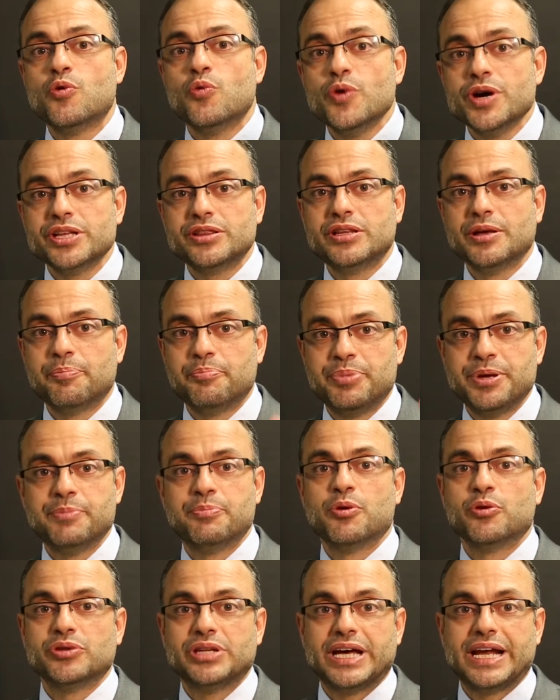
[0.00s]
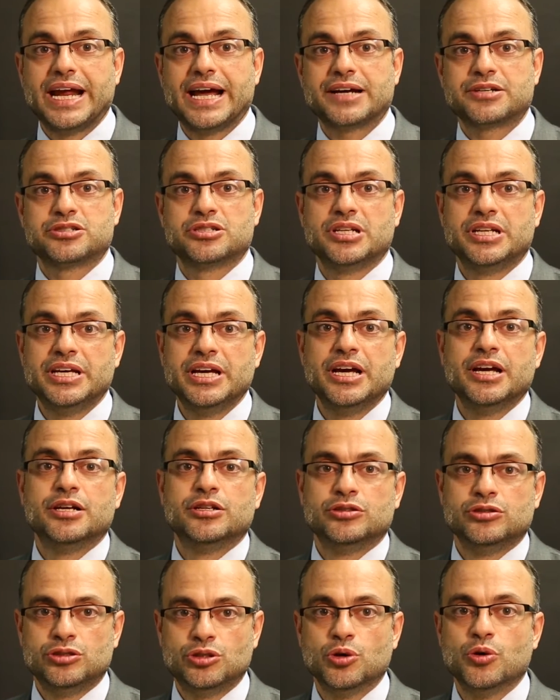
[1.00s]
with the people that actually
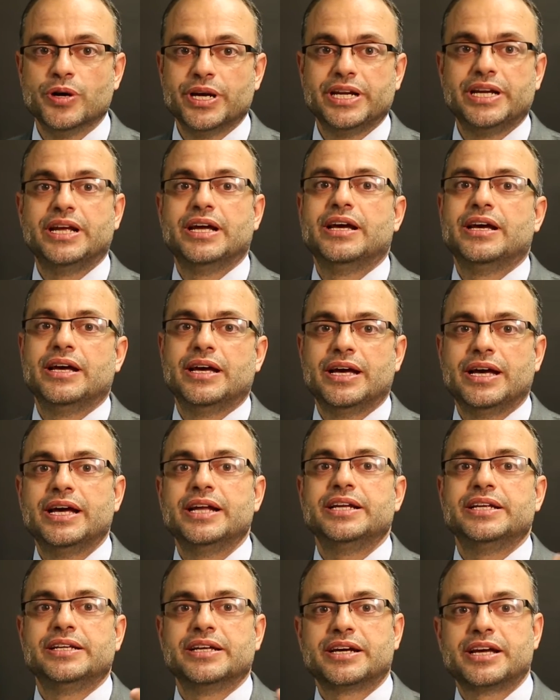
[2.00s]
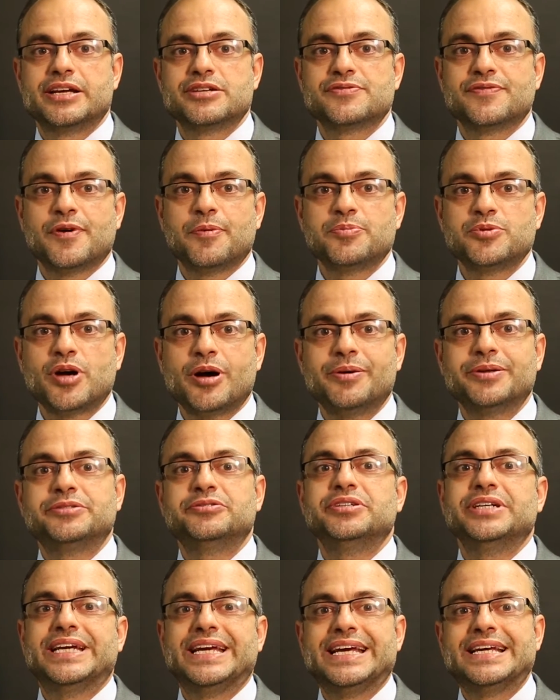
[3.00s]
do it. And in the case of
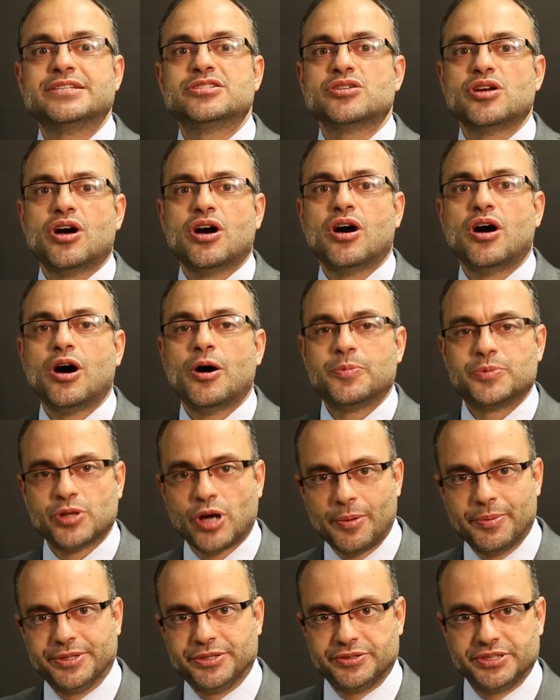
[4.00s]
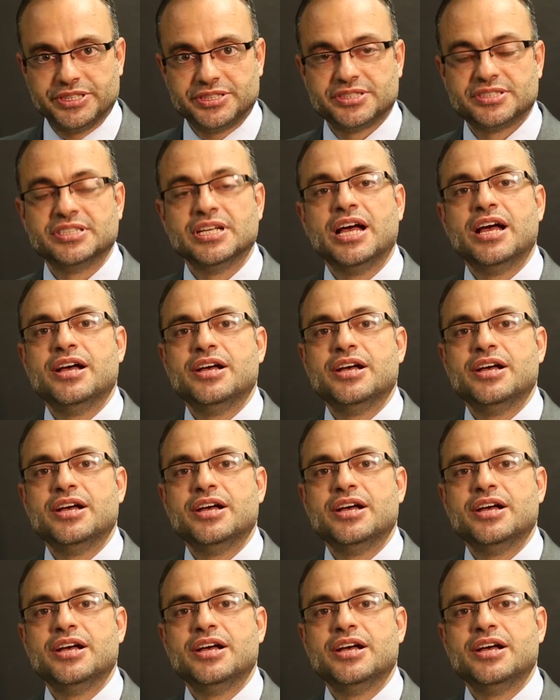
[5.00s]
optometry, is optometrists.